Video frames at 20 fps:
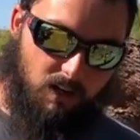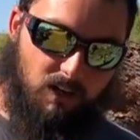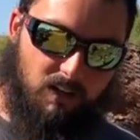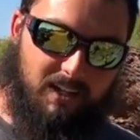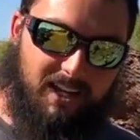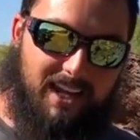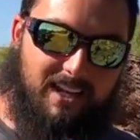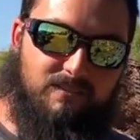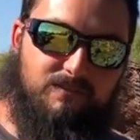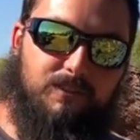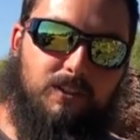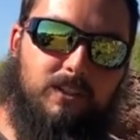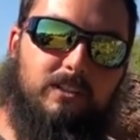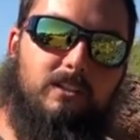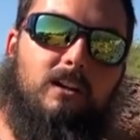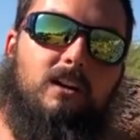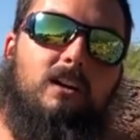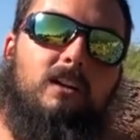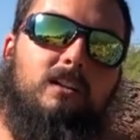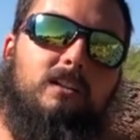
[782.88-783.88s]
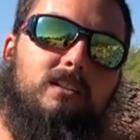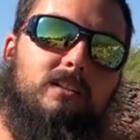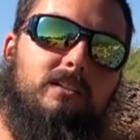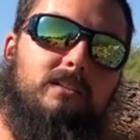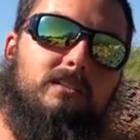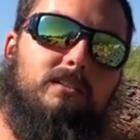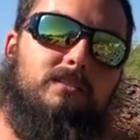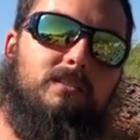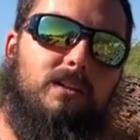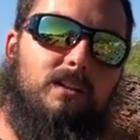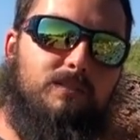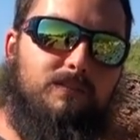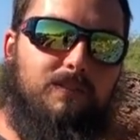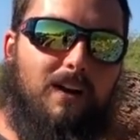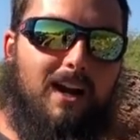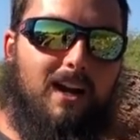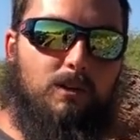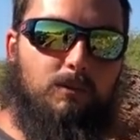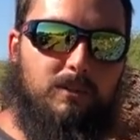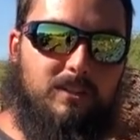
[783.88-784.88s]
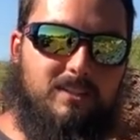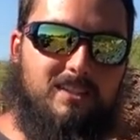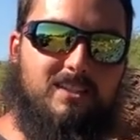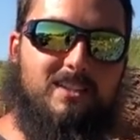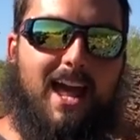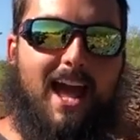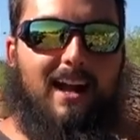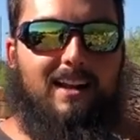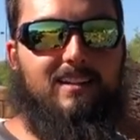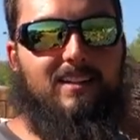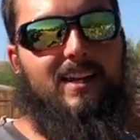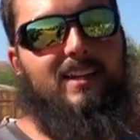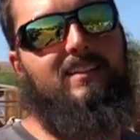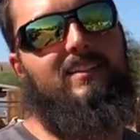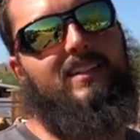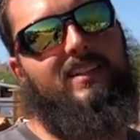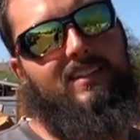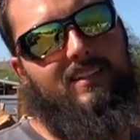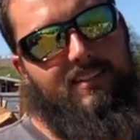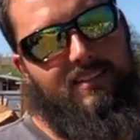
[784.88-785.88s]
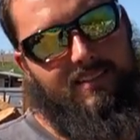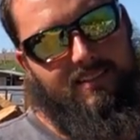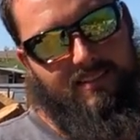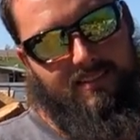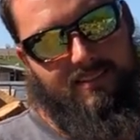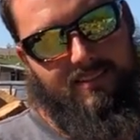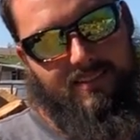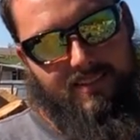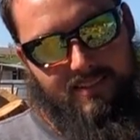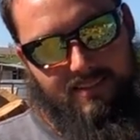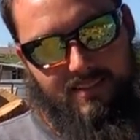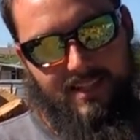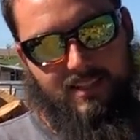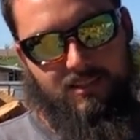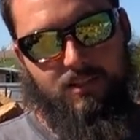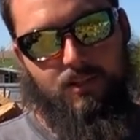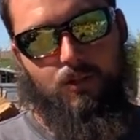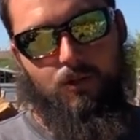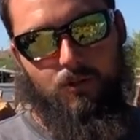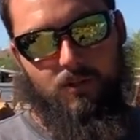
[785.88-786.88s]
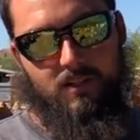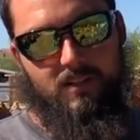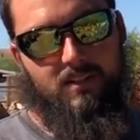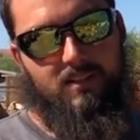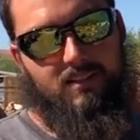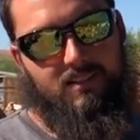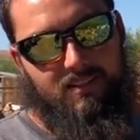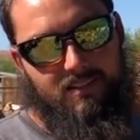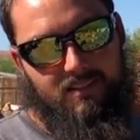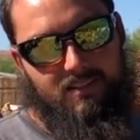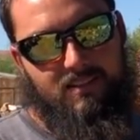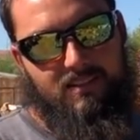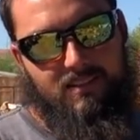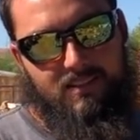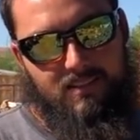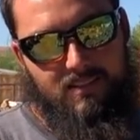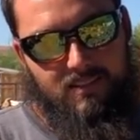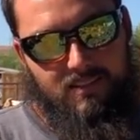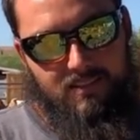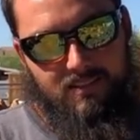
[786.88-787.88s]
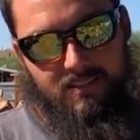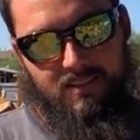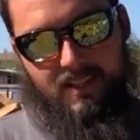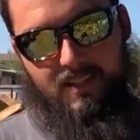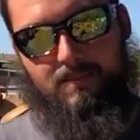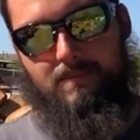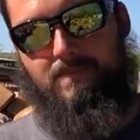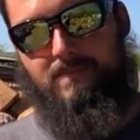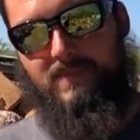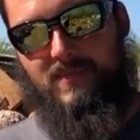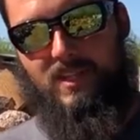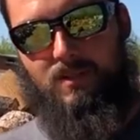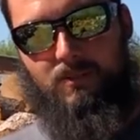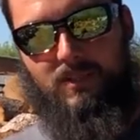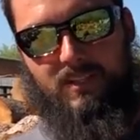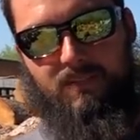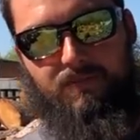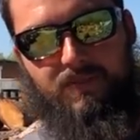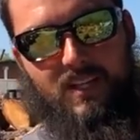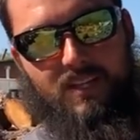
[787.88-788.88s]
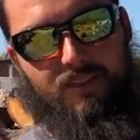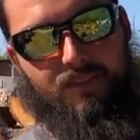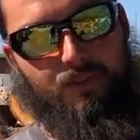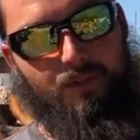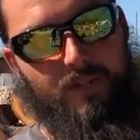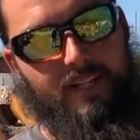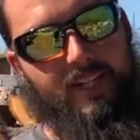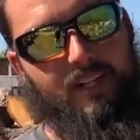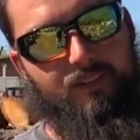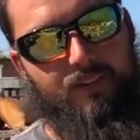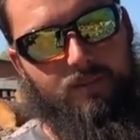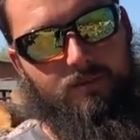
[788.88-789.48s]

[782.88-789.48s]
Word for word: tall, and eight foot long of firewood stacked tightly. Okay. That's a cord. Oh, awesome. Yep. And we so you'll deliver